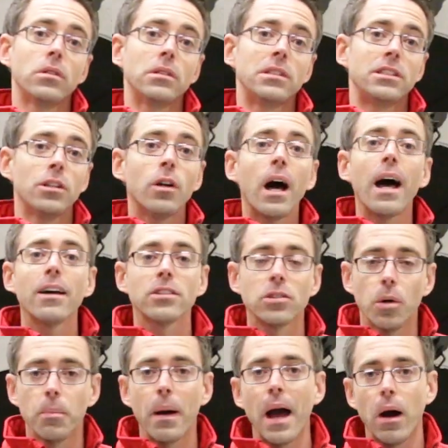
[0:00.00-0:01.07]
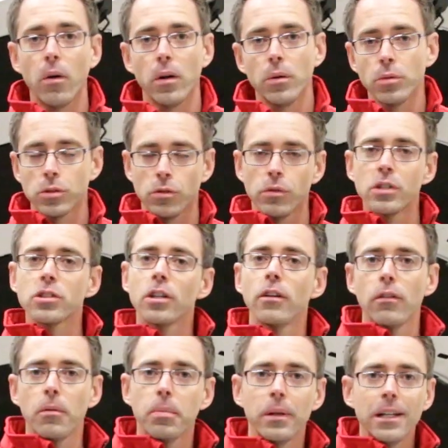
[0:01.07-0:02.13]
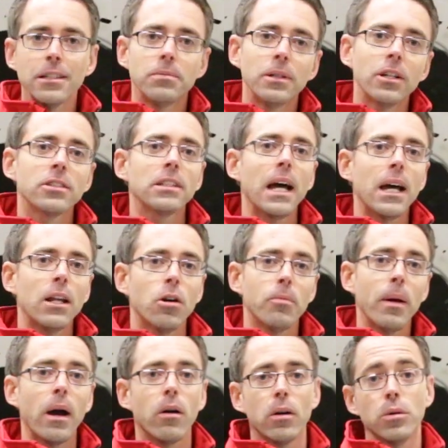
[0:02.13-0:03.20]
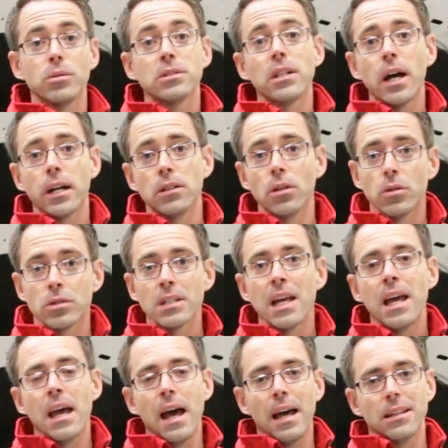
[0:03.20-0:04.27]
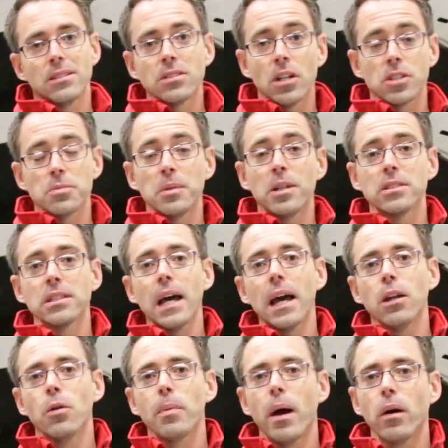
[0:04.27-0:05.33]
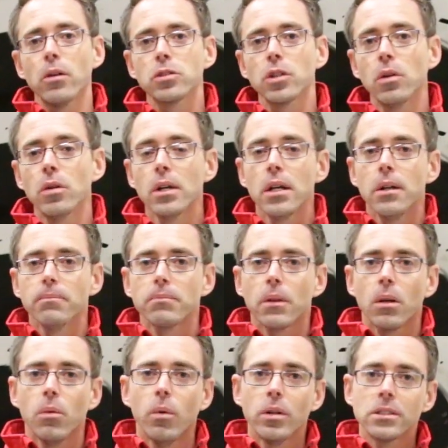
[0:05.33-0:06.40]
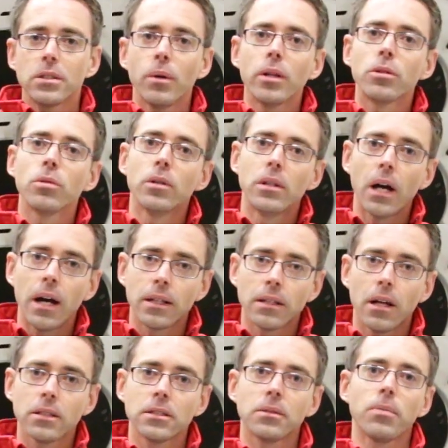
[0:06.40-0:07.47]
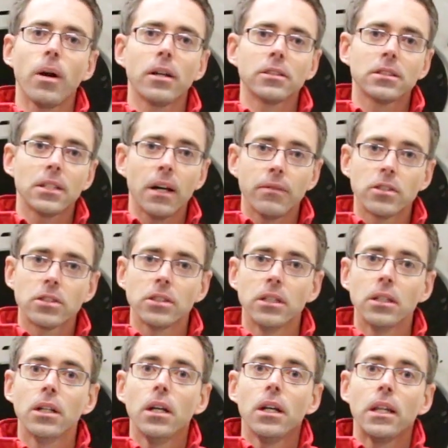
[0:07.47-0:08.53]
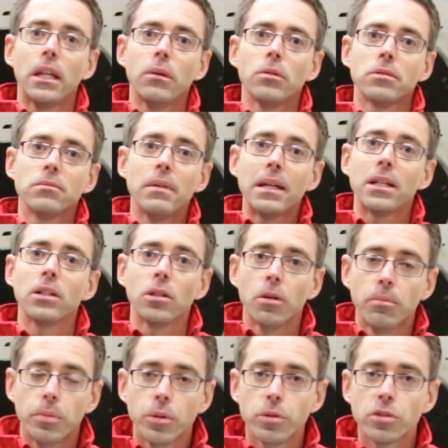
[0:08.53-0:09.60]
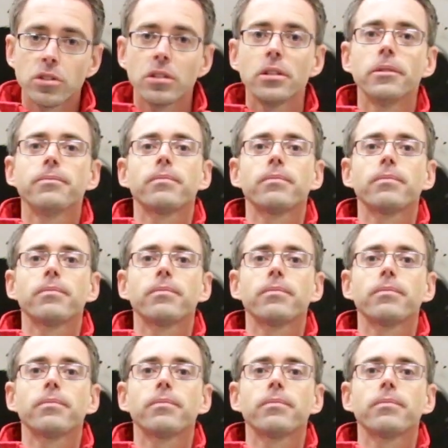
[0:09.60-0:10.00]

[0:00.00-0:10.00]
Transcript: still has no power. It was originally replaced because it had no power. It was diagnosed as such because it had no power. So once it went through the diagnostic process, obviously it was making no boost,